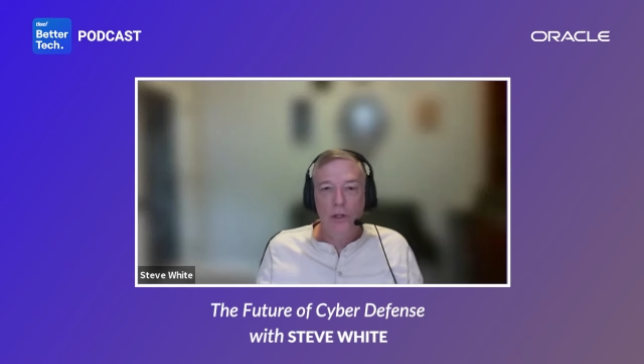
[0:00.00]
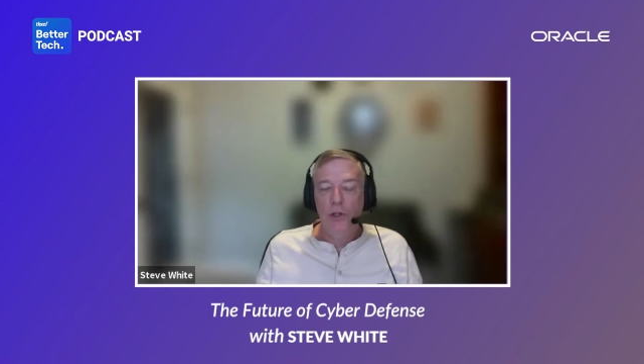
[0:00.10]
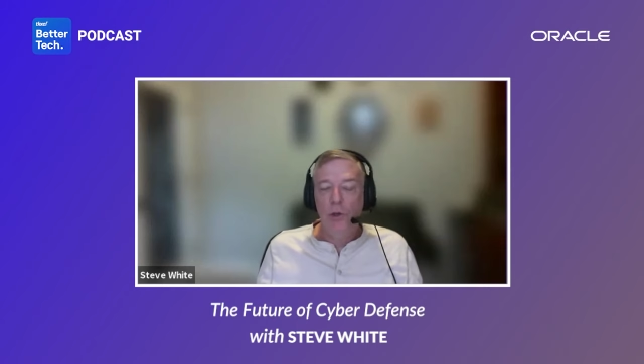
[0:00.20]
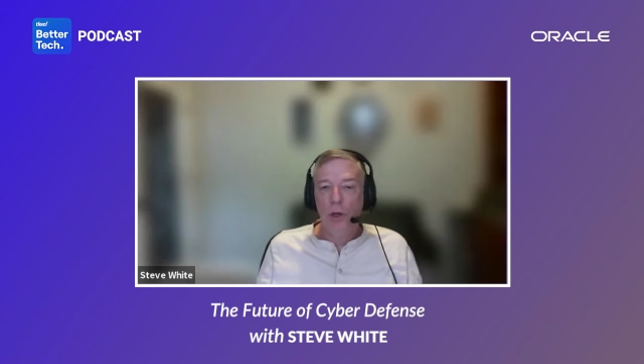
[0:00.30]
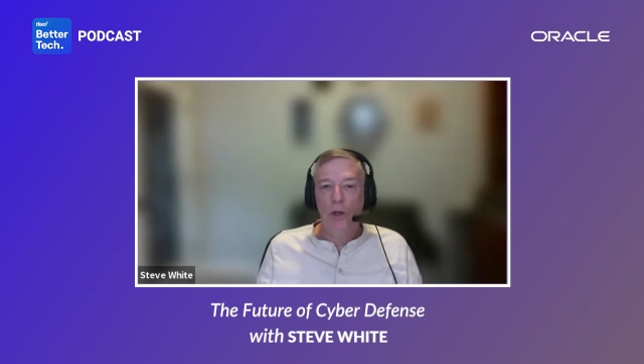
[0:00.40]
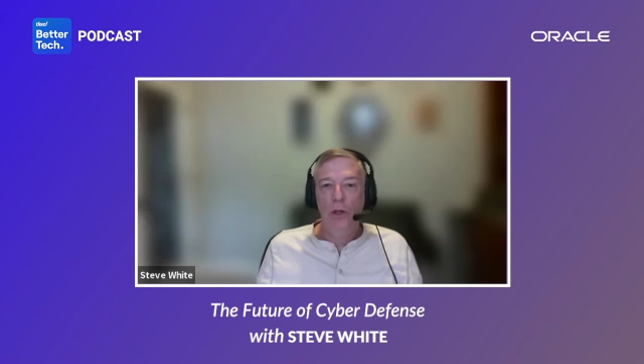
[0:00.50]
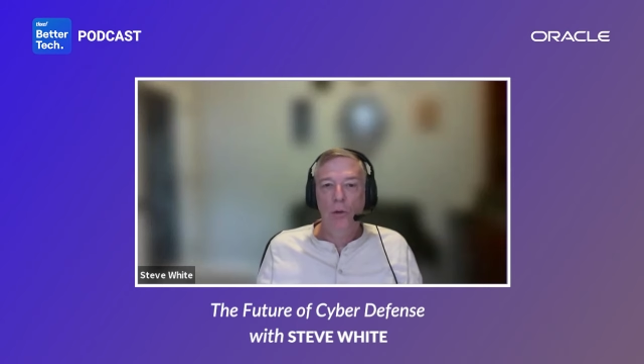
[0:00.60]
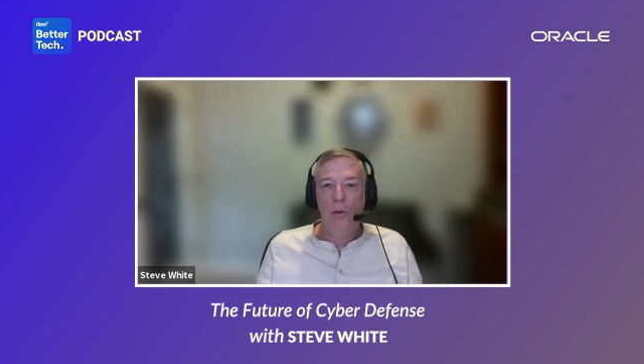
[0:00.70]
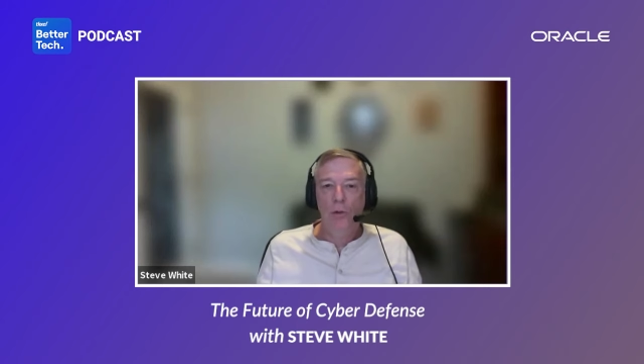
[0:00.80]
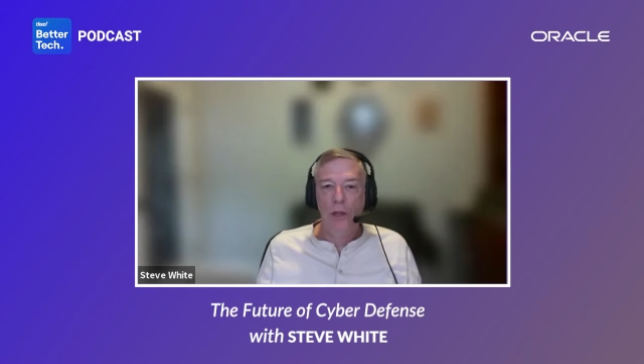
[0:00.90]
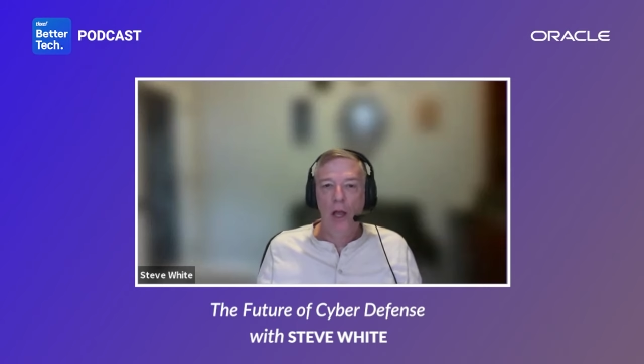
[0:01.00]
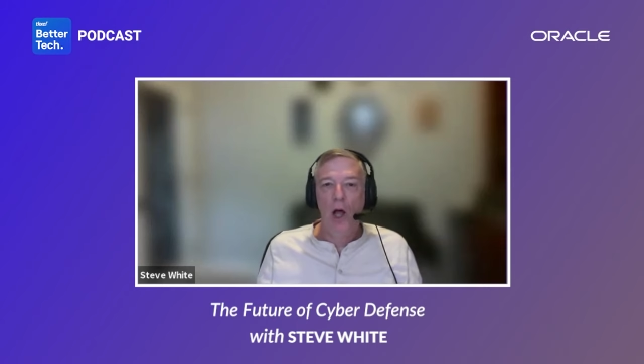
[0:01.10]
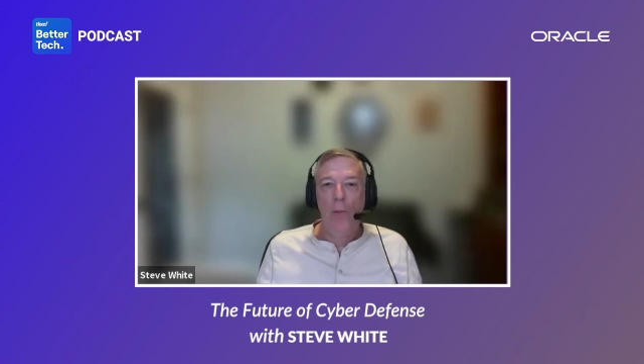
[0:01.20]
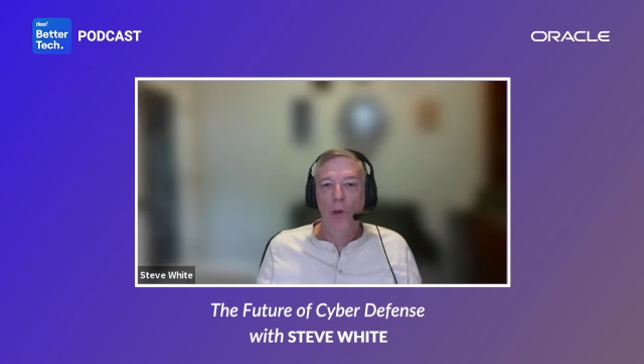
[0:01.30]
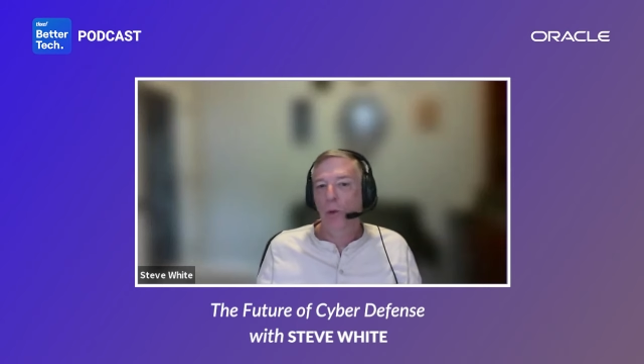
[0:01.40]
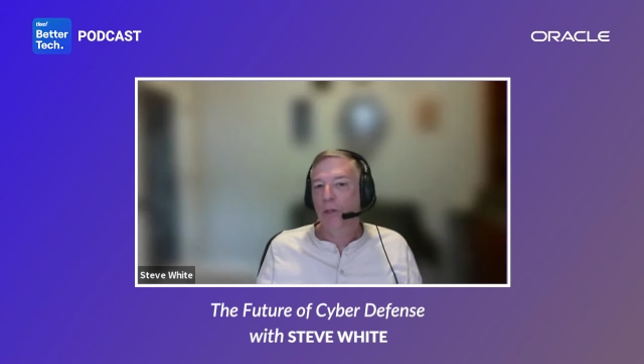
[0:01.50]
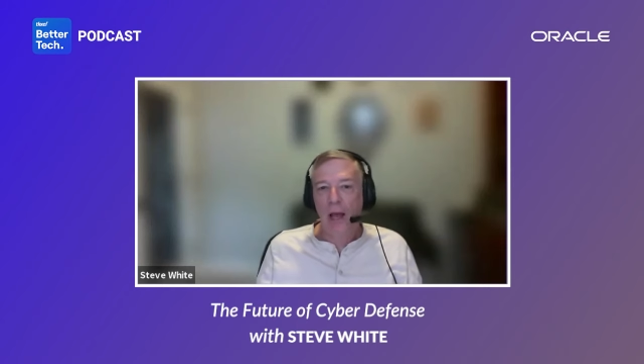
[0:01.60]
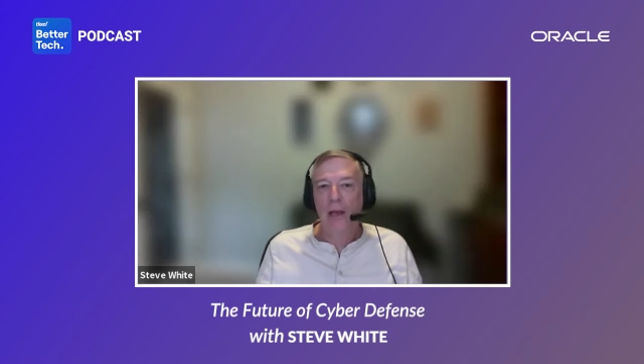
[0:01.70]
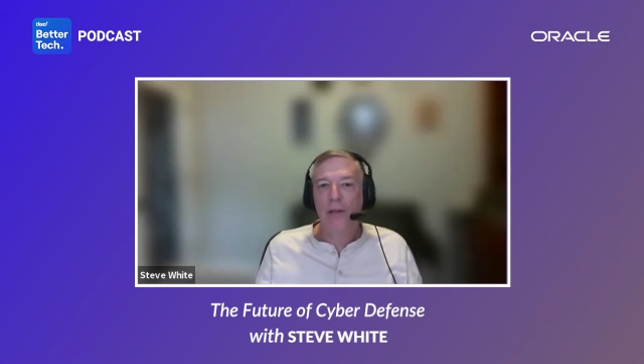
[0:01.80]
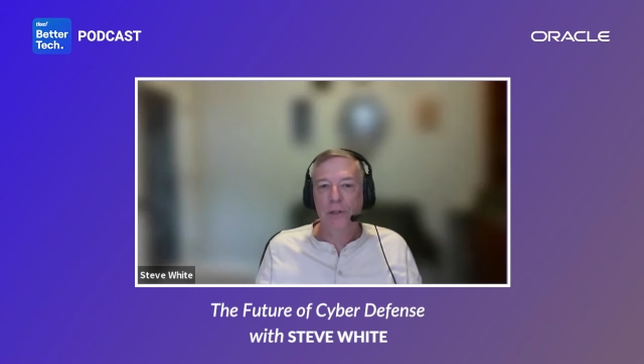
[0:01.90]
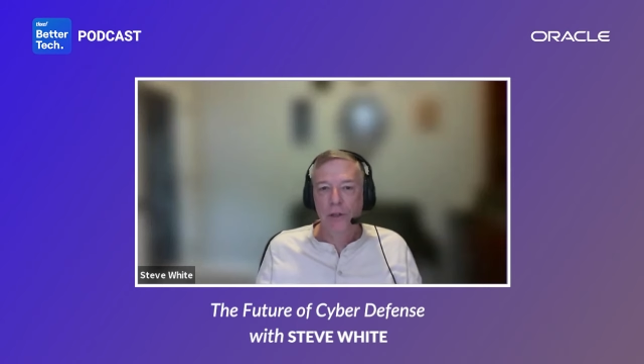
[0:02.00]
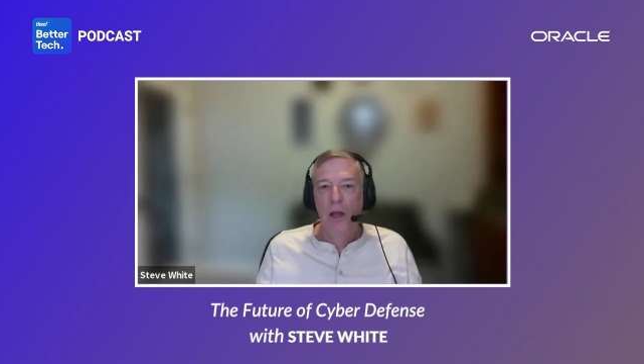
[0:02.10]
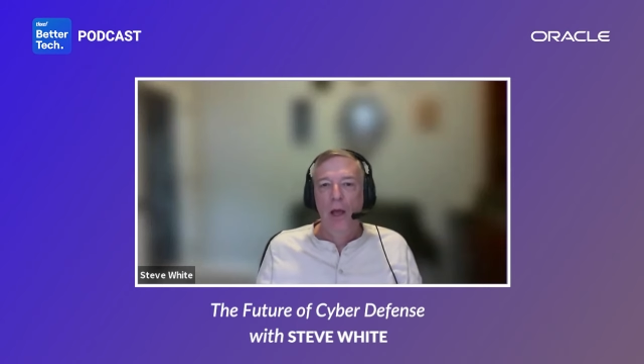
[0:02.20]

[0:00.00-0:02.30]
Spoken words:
that you can use to help you assess